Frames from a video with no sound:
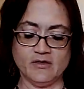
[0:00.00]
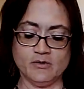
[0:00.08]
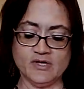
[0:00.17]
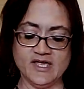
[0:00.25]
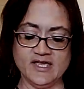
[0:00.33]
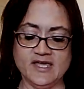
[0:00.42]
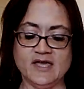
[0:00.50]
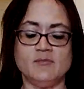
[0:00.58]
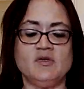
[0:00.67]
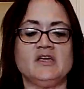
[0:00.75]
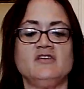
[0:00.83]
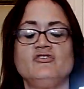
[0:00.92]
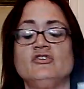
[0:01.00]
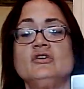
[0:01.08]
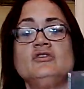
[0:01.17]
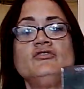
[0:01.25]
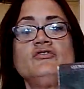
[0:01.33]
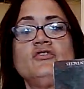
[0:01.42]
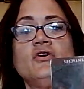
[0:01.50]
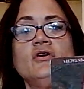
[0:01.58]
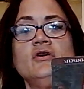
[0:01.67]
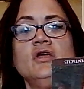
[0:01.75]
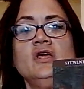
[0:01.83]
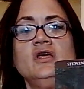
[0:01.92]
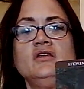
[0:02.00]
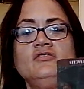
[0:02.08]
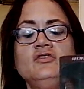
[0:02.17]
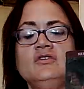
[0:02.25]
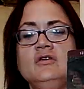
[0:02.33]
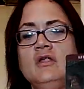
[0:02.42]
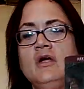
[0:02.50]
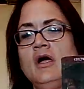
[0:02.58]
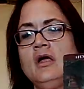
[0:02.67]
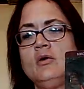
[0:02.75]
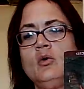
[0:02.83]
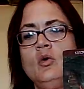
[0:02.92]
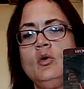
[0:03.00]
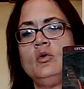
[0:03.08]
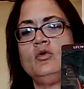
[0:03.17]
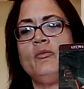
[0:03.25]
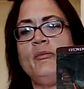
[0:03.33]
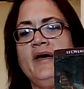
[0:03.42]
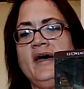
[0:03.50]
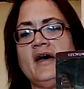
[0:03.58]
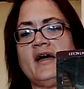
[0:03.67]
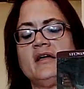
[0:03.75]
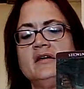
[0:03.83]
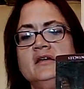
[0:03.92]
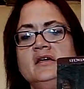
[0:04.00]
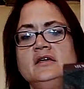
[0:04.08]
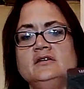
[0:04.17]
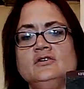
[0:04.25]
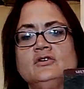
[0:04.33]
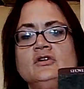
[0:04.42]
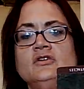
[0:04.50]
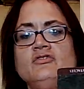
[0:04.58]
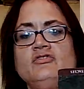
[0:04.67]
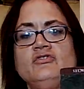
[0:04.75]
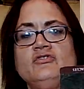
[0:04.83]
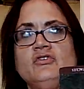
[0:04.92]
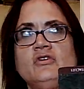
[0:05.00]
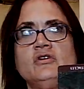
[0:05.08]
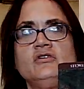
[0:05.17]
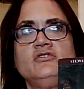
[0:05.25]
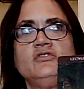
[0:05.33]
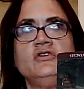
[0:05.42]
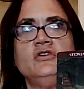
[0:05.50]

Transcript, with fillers: Okay, yeah, because you're going to start to not hold back. You're going to start to